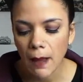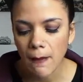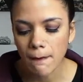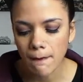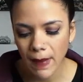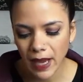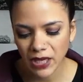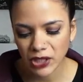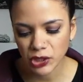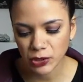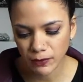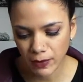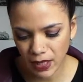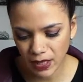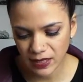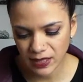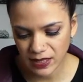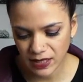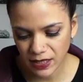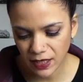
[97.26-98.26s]

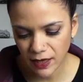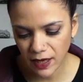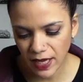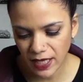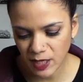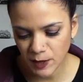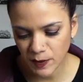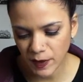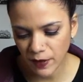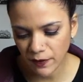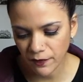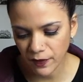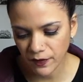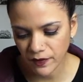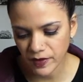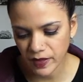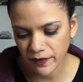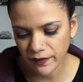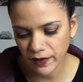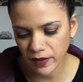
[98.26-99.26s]
Master SPF
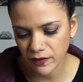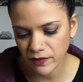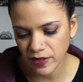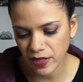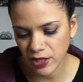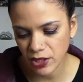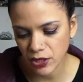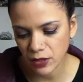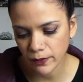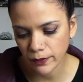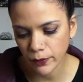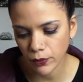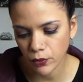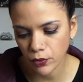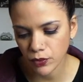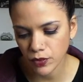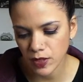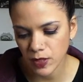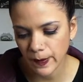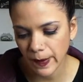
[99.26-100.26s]
15 foundation,
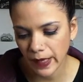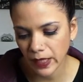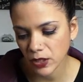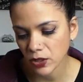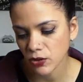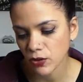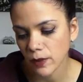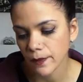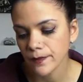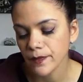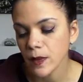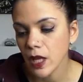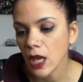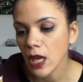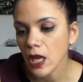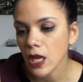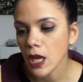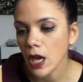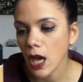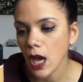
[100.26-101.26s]
broad spectrum,
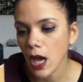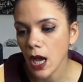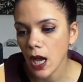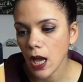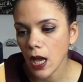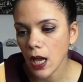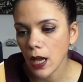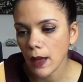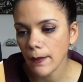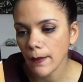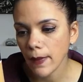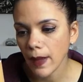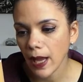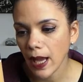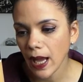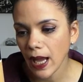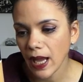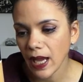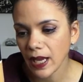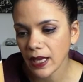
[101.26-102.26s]

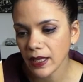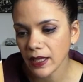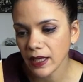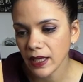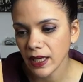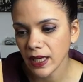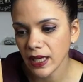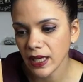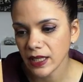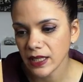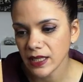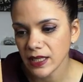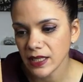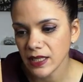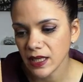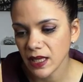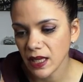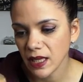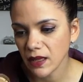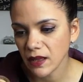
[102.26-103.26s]
and
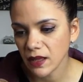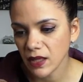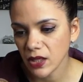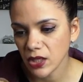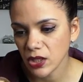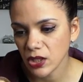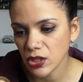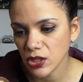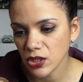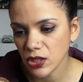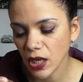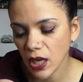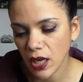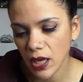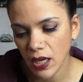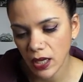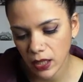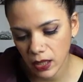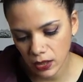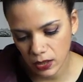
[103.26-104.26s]
it's in the
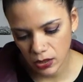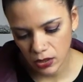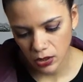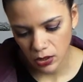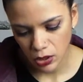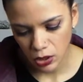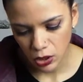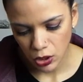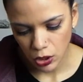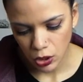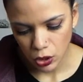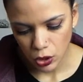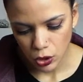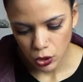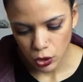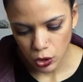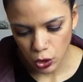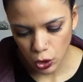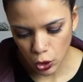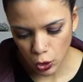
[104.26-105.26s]
shade
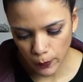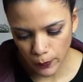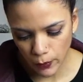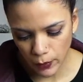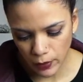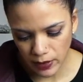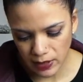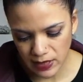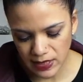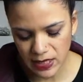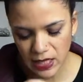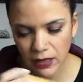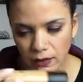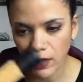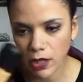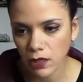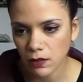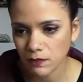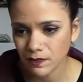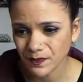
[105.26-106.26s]

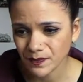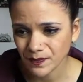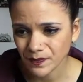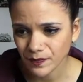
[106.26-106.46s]
2.0.